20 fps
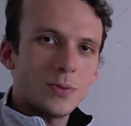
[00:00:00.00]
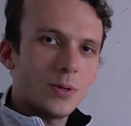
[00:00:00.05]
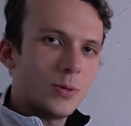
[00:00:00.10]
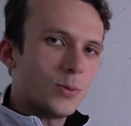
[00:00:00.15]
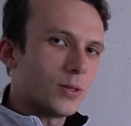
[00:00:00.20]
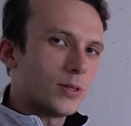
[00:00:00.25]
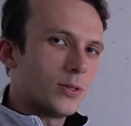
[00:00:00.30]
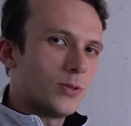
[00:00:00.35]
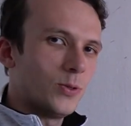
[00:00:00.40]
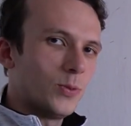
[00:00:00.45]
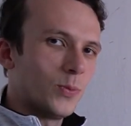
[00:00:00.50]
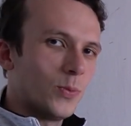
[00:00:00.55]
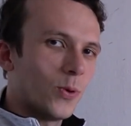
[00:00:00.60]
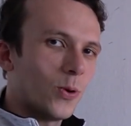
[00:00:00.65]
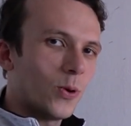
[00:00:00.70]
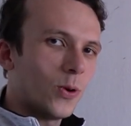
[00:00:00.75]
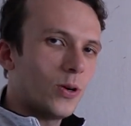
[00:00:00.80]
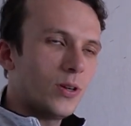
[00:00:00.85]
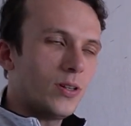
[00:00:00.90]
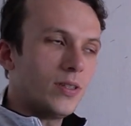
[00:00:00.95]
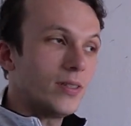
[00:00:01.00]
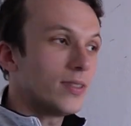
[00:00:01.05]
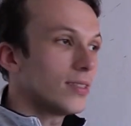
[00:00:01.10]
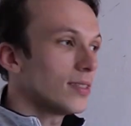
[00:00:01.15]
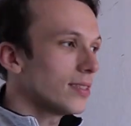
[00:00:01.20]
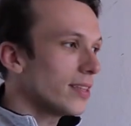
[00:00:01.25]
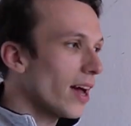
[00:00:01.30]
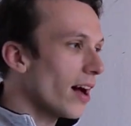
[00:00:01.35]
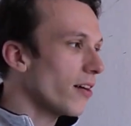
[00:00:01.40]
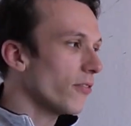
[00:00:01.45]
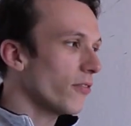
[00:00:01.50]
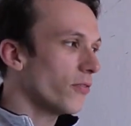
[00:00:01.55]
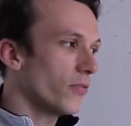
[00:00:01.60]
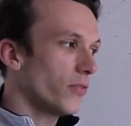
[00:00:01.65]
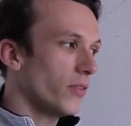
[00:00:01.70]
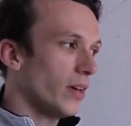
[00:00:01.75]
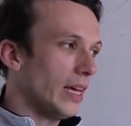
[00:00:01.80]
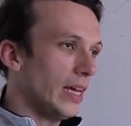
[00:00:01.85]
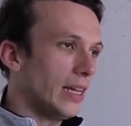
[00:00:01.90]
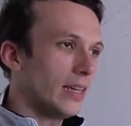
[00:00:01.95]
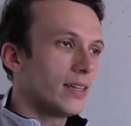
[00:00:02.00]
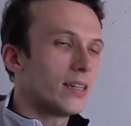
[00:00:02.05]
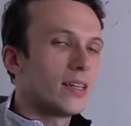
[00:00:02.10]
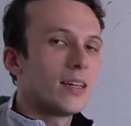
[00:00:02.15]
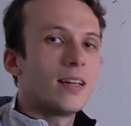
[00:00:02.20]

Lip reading: we will do more stuff, and